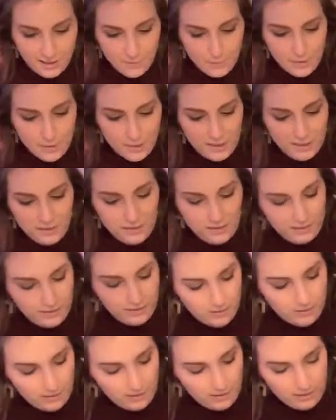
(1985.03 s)
you, but
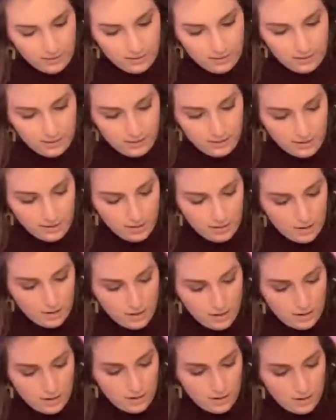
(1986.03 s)

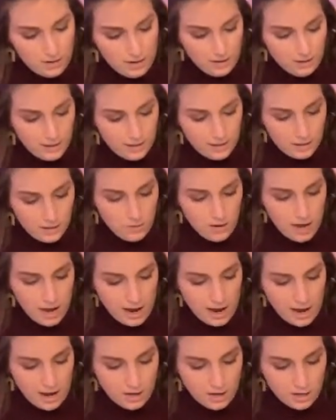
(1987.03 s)
right, let's do
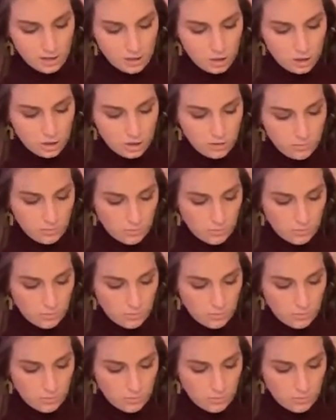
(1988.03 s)
hash.